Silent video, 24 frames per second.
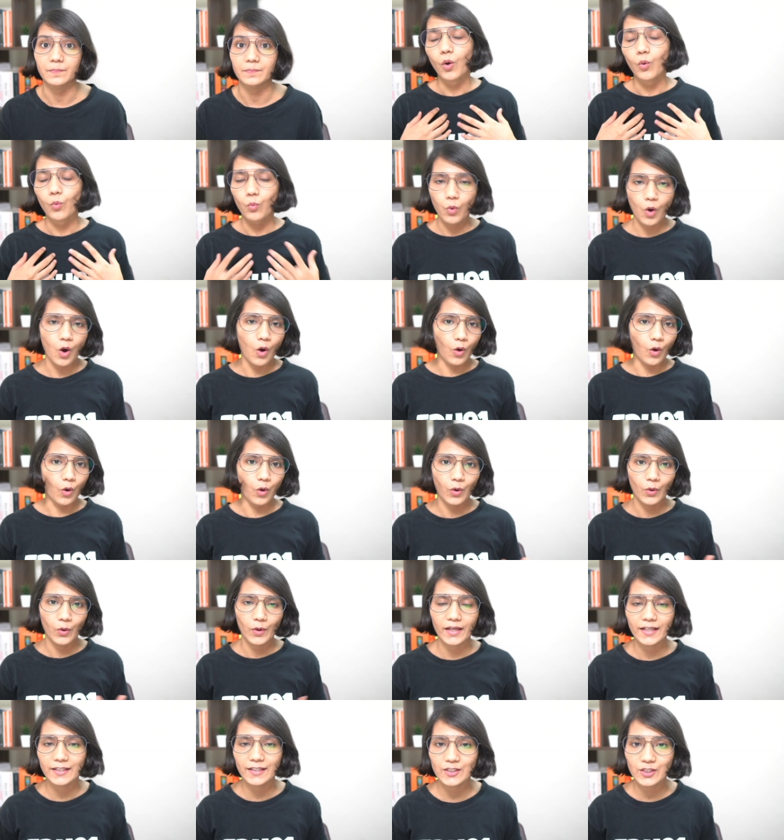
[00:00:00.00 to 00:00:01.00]
Whoa,
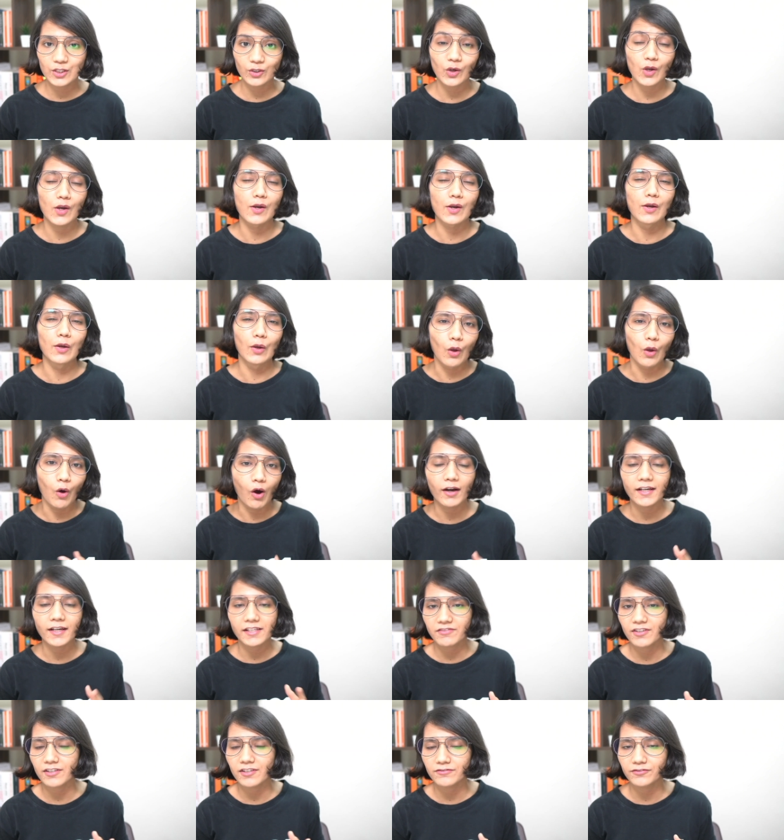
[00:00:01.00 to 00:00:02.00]
it took a lot
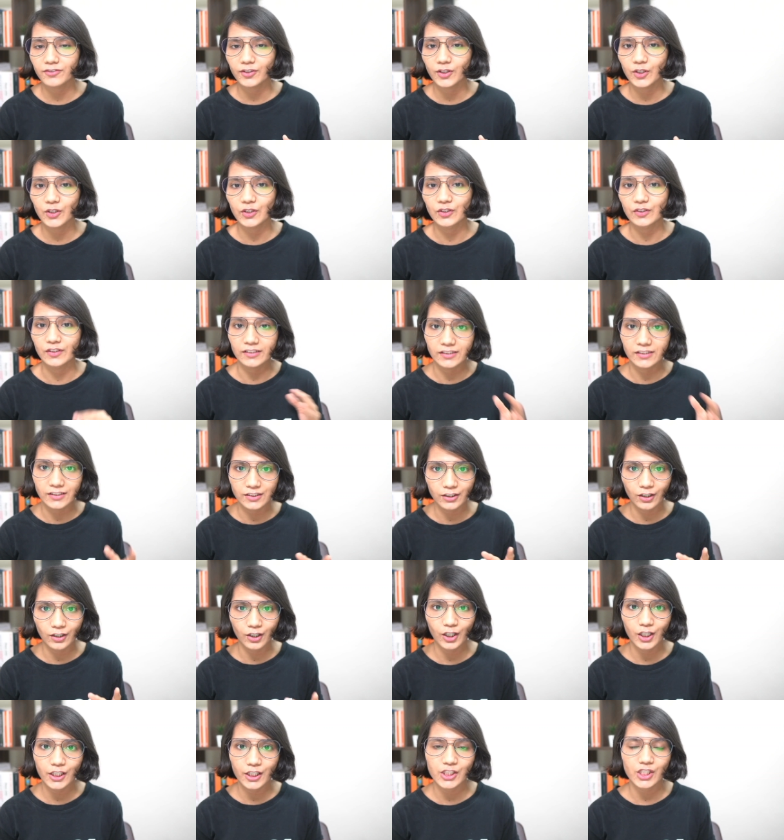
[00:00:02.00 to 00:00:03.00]
of effort to
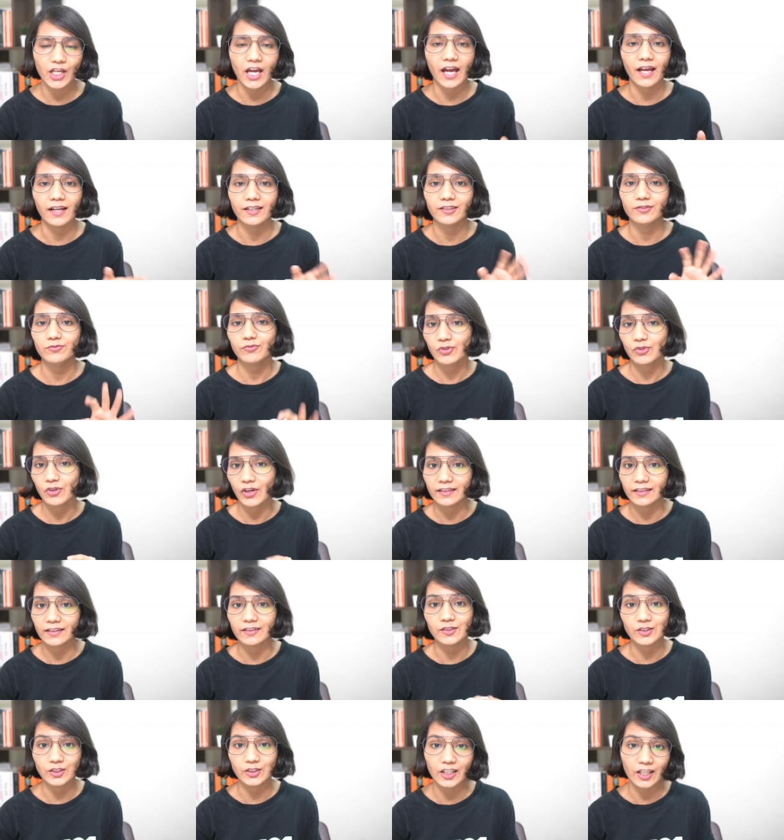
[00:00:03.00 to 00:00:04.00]
research and write
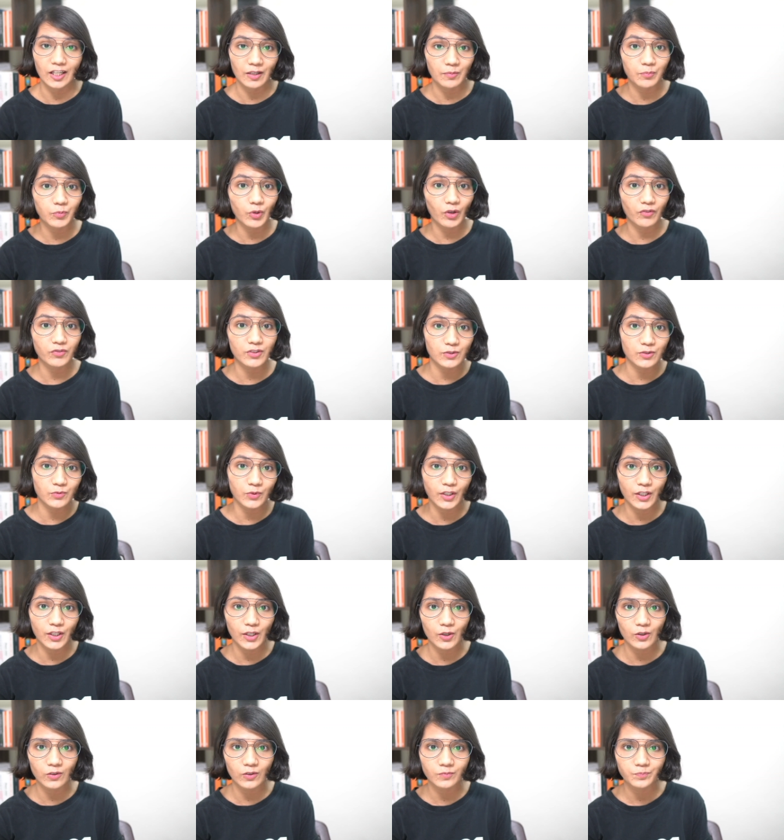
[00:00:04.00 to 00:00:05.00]
the script of this
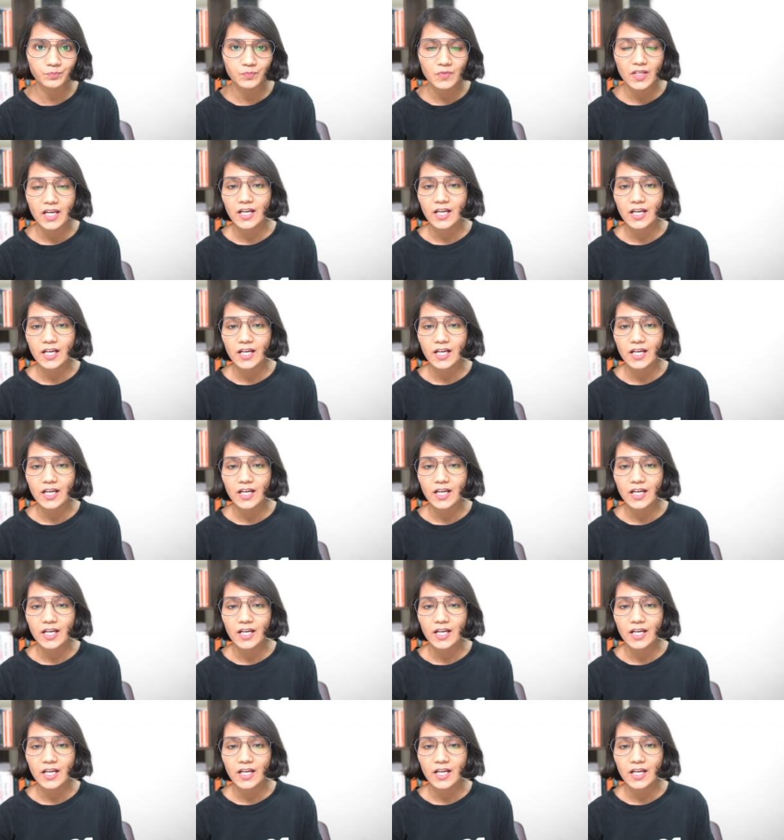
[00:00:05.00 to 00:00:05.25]
video.